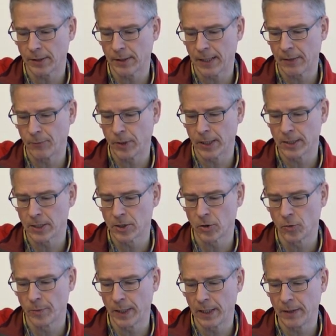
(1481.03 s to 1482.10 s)
and then we can
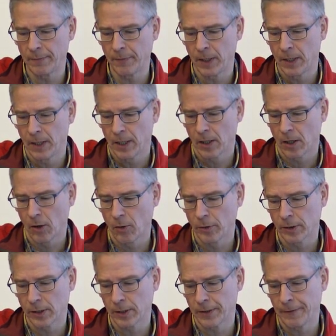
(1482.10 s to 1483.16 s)
zoom in
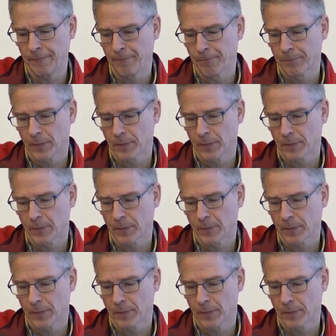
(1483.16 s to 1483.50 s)
closer